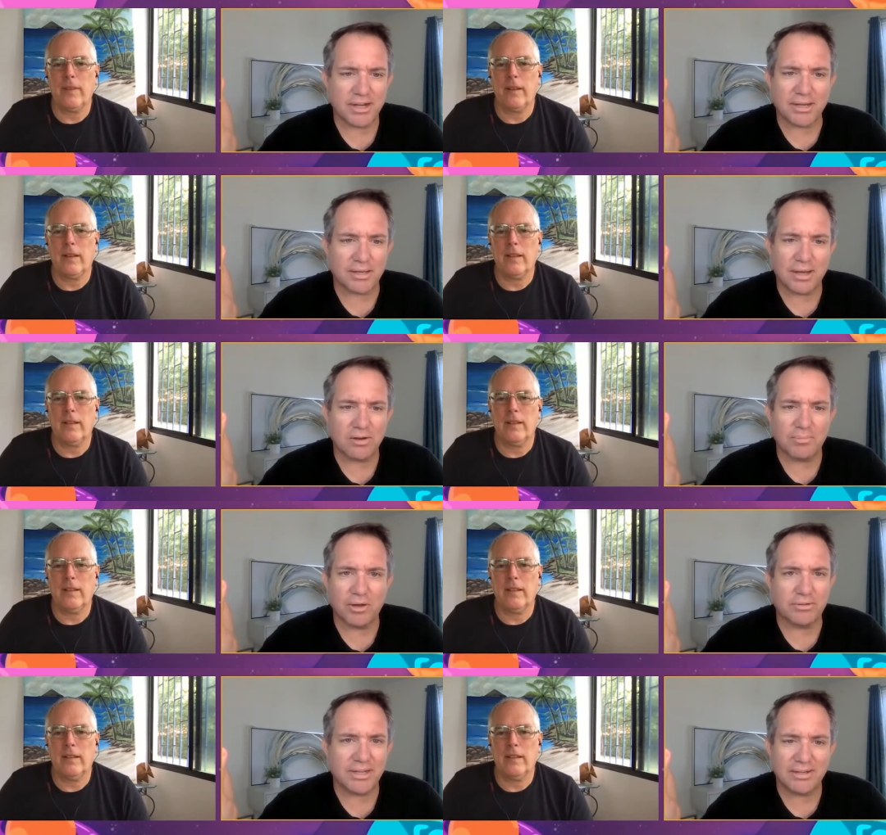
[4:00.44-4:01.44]
Speaker 1: not going to care
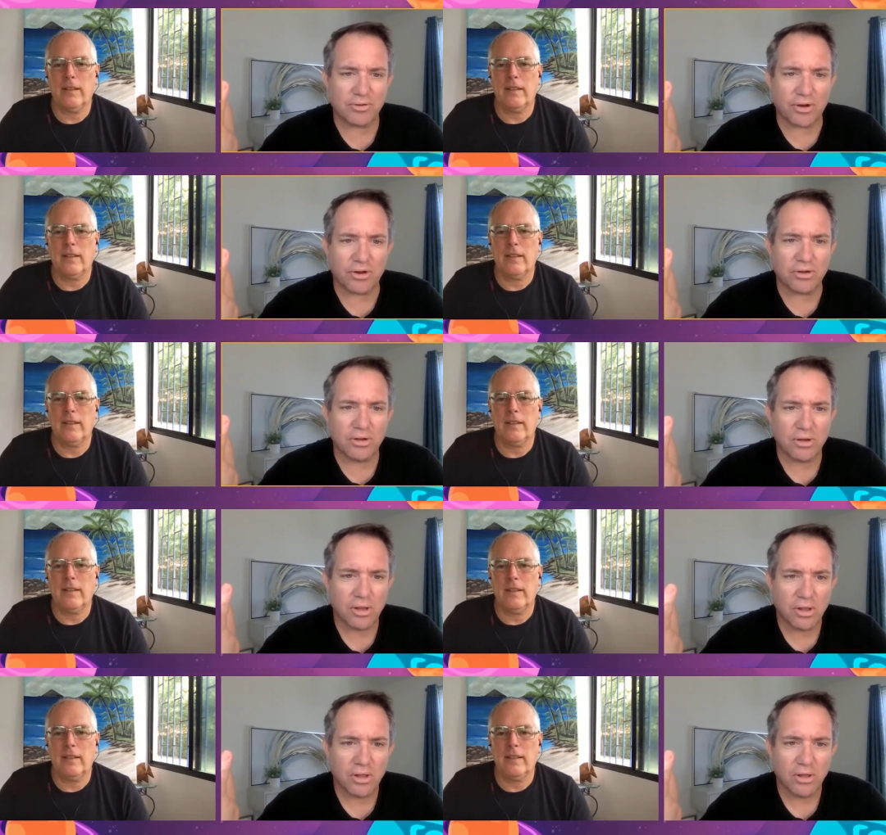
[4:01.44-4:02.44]
about kindergarten.
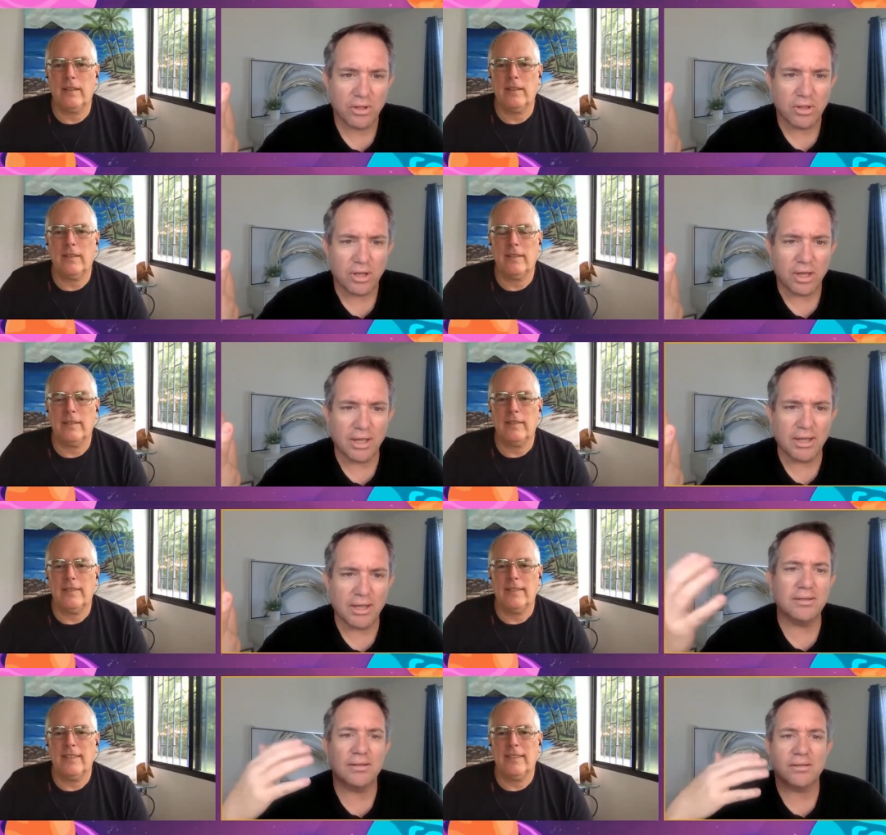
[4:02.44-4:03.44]

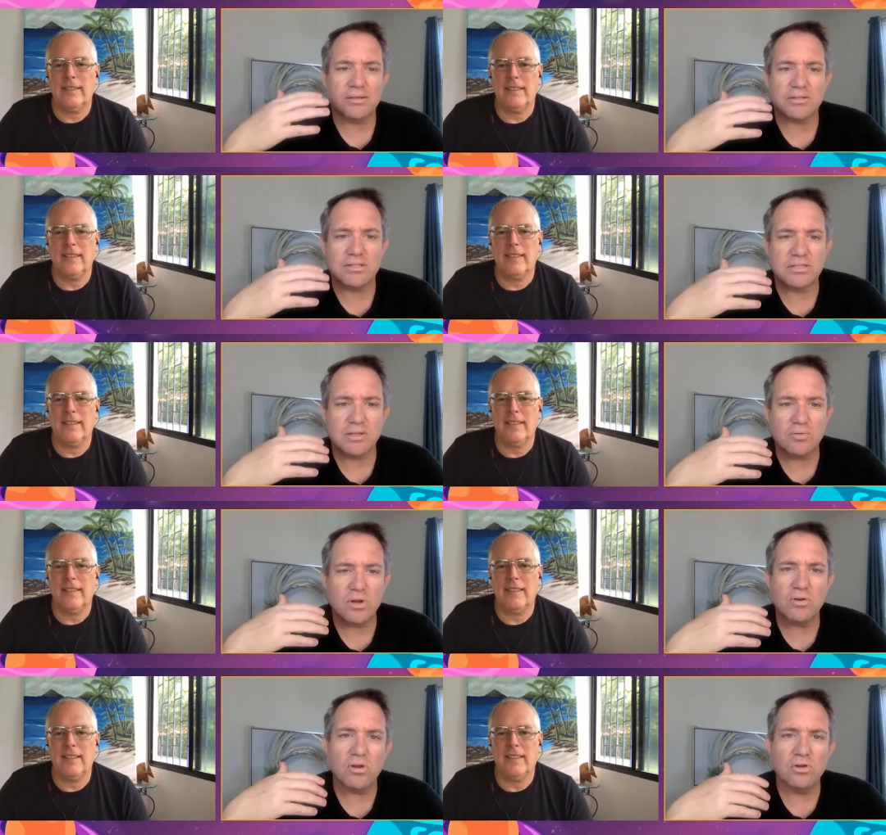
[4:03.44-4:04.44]
And she said,
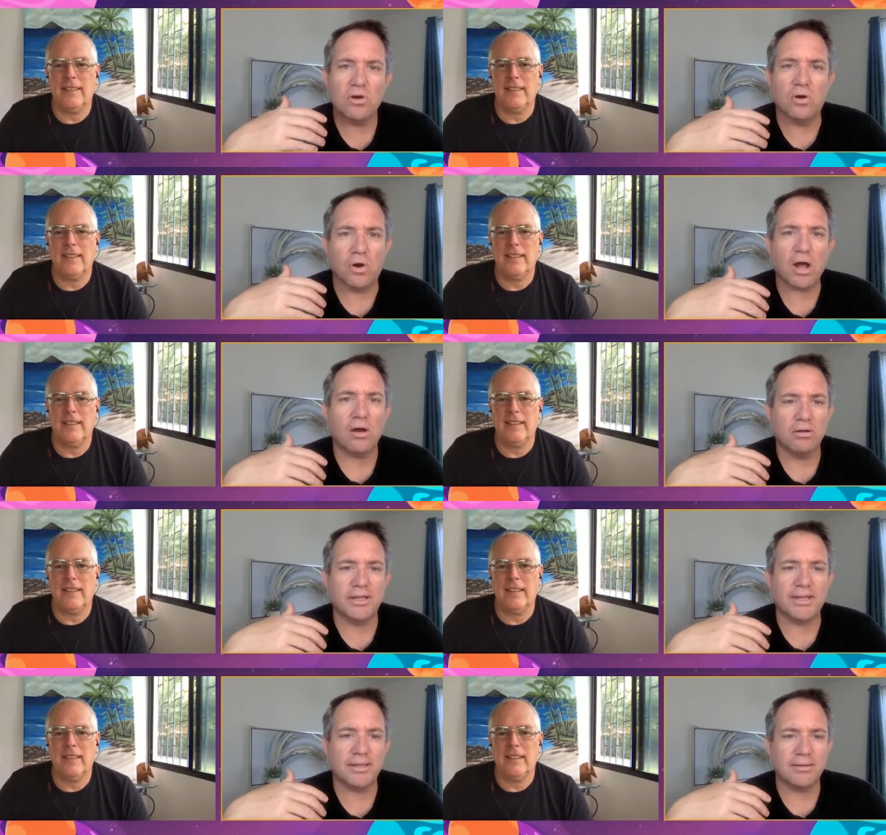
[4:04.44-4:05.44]
no, I'll
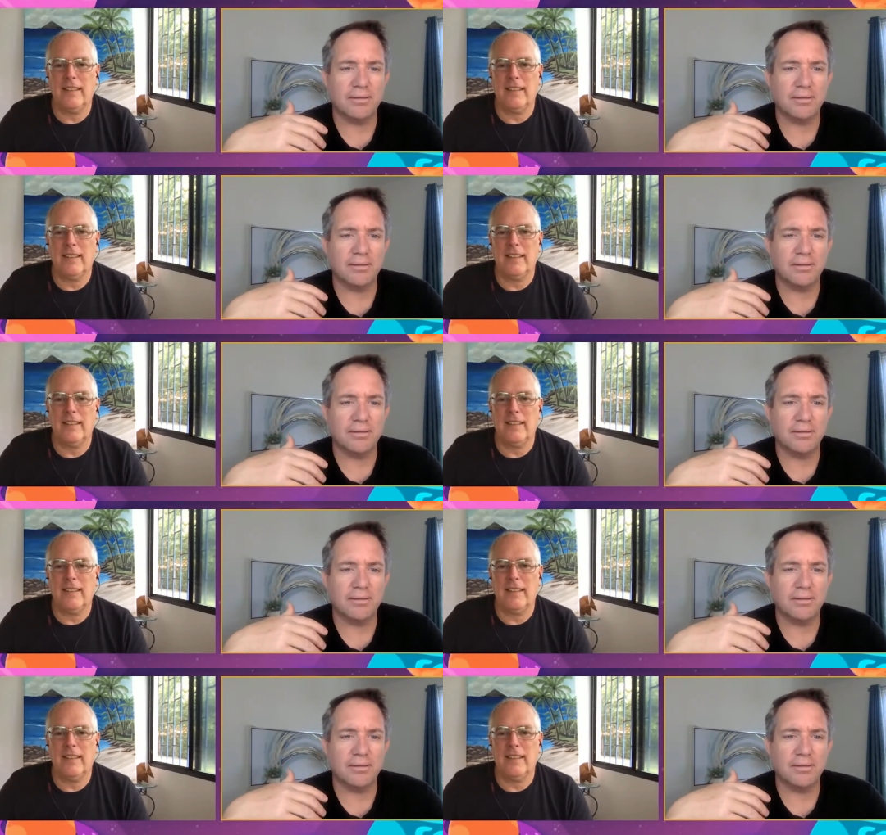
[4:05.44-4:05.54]
like it.